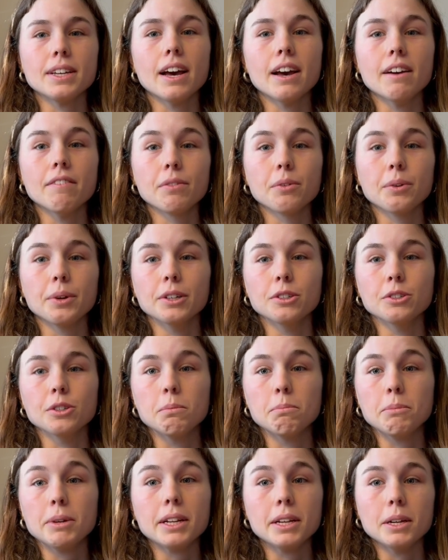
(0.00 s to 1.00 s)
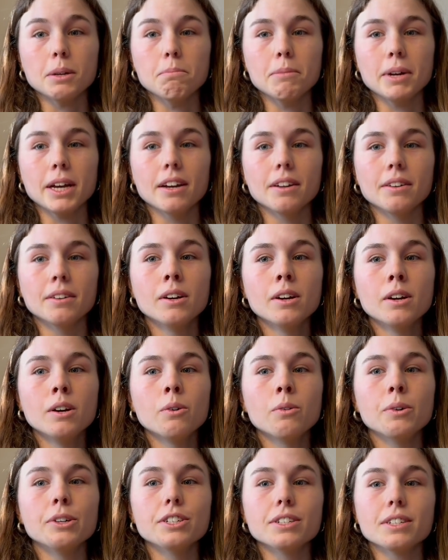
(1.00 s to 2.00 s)
F300 medium band,
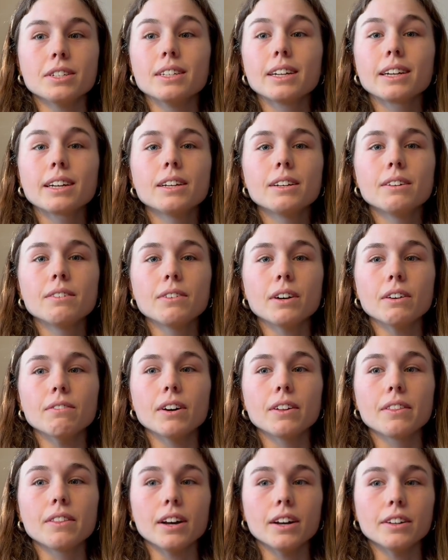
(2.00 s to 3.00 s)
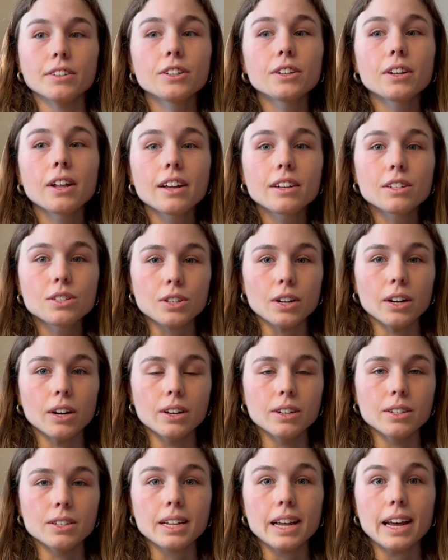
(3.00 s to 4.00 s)
which is indicative of the underlying
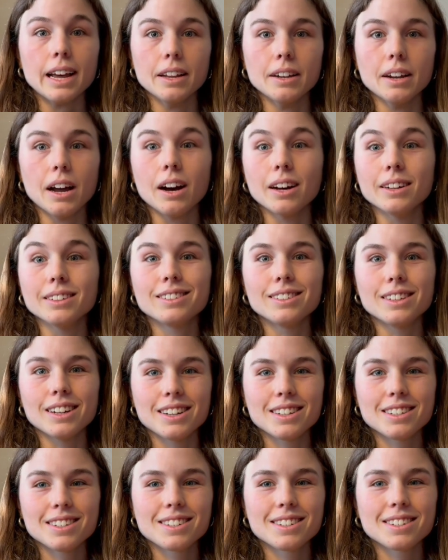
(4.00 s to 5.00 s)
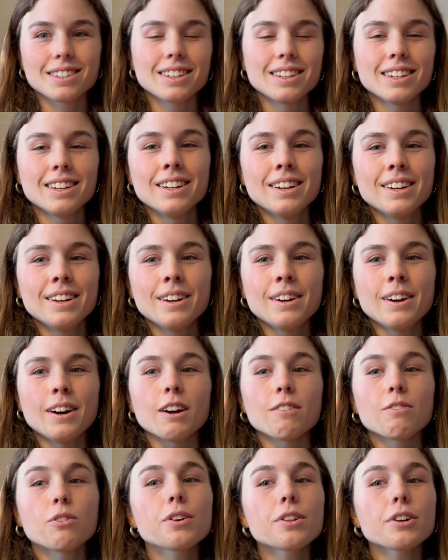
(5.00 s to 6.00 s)
stars and hot dust. Our
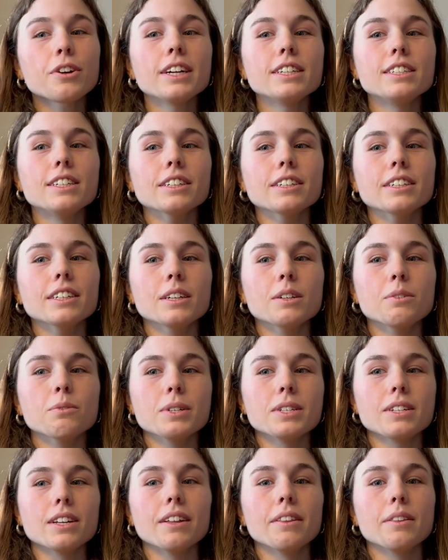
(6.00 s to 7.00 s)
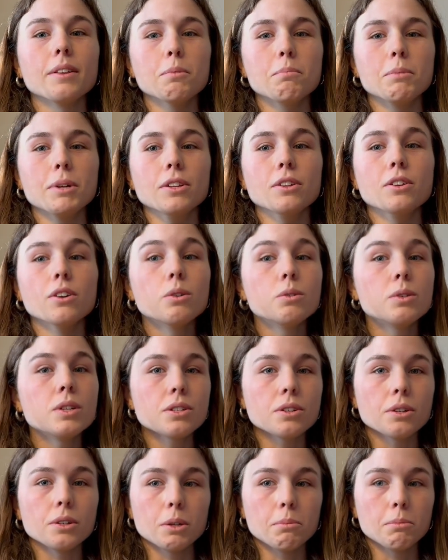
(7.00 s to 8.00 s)
fourth criterion was that there be no
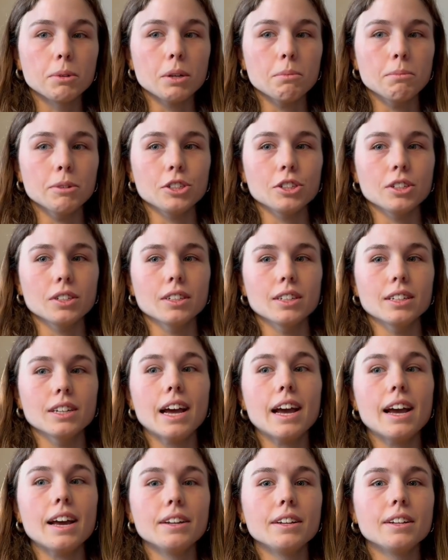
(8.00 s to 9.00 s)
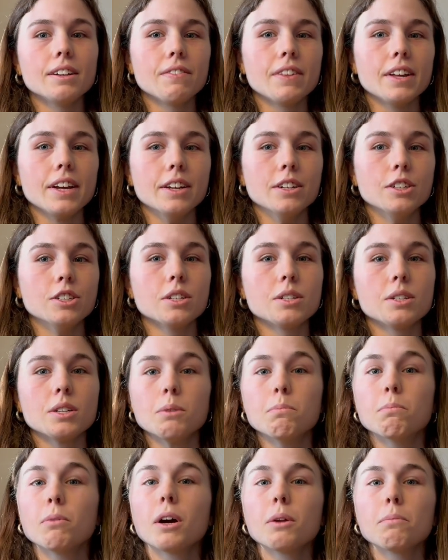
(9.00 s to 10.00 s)
discernible emission in any of the HST
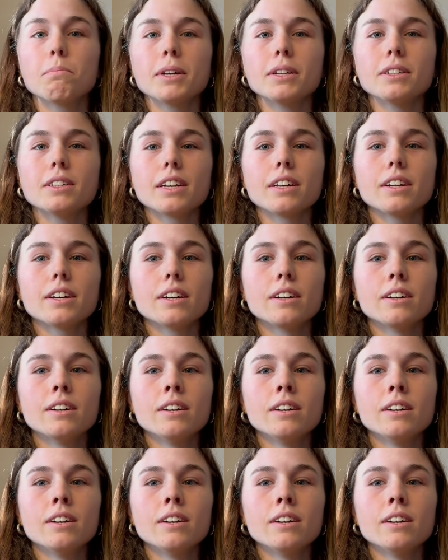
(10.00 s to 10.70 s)
broadband data,